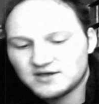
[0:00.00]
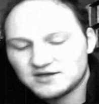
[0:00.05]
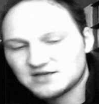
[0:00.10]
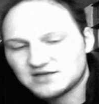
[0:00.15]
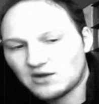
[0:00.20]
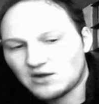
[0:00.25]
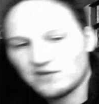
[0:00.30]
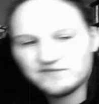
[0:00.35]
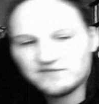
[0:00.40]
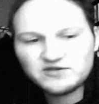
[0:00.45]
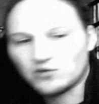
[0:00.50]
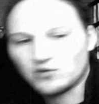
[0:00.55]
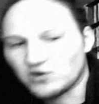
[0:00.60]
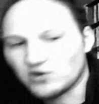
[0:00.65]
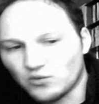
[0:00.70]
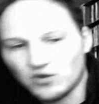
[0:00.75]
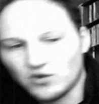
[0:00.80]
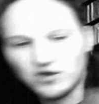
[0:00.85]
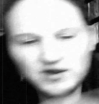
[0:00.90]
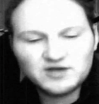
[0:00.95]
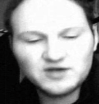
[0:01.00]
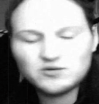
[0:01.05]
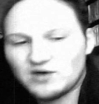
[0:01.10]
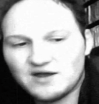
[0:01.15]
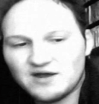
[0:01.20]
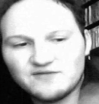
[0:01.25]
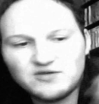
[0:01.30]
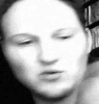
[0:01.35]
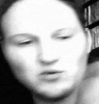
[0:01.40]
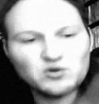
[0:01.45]
however you want to word it,
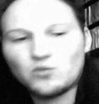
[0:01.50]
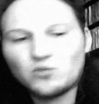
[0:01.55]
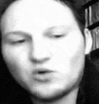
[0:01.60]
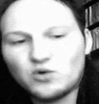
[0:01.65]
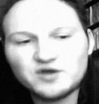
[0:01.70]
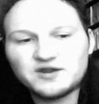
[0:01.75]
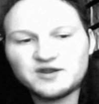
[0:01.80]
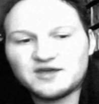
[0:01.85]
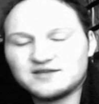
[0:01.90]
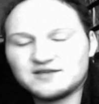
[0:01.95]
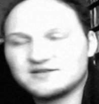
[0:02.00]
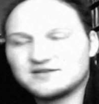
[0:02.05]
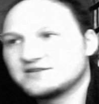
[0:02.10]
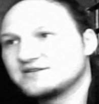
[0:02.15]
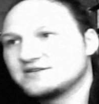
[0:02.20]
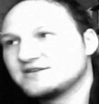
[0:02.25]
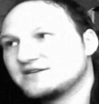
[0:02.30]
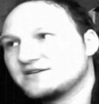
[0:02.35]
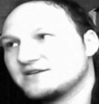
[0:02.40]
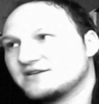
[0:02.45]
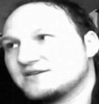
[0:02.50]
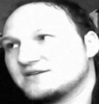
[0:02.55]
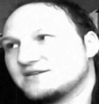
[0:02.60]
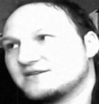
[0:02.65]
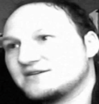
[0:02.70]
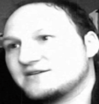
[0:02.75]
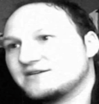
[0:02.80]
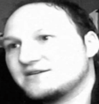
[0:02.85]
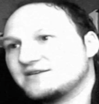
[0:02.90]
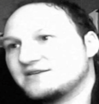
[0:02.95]
whatever you want to word it,
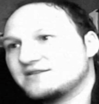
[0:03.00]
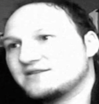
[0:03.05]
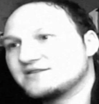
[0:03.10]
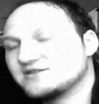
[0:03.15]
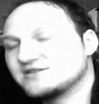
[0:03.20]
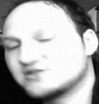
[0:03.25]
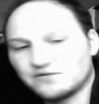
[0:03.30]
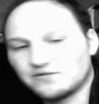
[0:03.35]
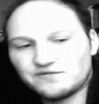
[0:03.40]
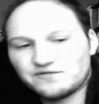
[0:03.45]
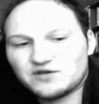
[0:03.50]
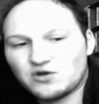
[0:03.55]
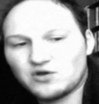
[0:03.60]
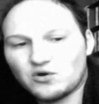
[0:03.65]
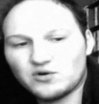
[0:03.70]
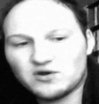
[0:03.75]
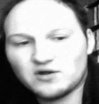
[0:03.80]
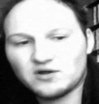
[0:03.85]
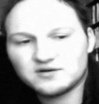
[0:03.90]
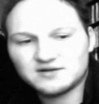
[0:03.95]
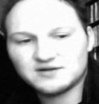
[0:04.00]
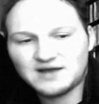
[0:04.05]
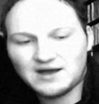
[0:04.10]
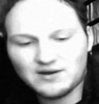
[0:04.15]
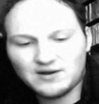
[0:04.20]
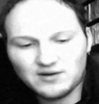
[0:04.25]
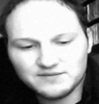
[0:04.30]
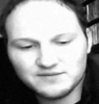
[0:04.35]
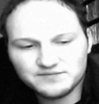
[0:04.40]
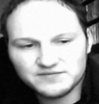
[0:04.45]
there's something going on.
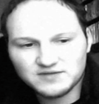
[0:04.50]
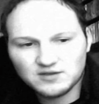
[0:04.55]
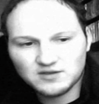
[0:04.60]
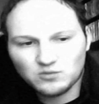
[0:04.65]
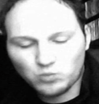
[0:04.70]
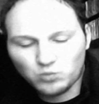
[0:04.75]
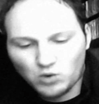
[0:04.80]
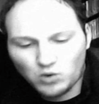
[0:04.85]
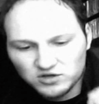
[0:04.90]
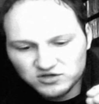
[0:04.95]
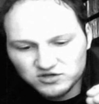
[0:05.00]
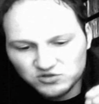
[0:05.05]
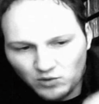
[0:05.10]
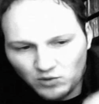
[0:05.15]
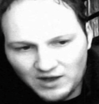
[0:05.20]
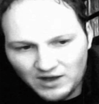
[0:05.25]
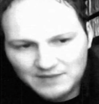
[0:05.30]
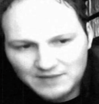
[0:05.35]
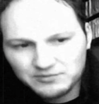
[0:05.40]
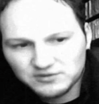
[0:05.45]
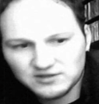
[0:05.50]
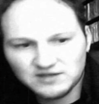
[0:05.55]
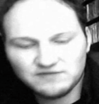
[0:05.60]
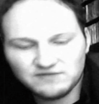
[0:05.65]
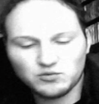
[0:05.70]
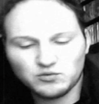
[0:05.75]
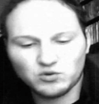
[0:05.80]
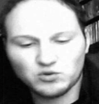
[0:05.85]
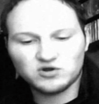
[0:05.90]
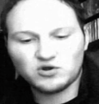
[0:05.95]
Now, what do I believe?
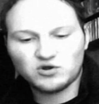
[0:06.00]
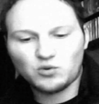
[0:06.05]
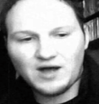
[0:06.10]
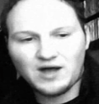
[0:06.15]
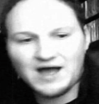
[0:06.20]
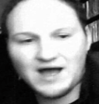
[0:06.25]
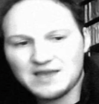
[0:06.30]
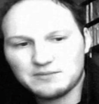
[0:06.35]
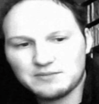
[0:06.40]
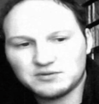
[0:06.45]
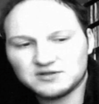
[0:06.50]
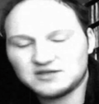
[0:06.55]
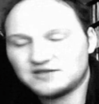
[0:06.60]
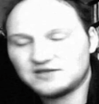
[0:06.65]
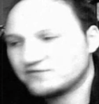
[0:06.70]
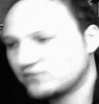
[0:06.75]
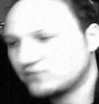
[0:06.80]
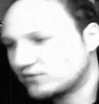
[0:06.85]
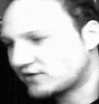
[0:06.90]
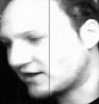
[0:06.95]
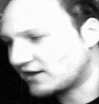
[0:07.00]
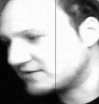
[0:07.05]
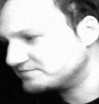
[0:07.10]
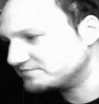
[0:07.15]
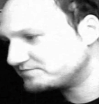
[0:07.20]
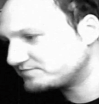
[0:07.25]
You want to know what I believe? Okay.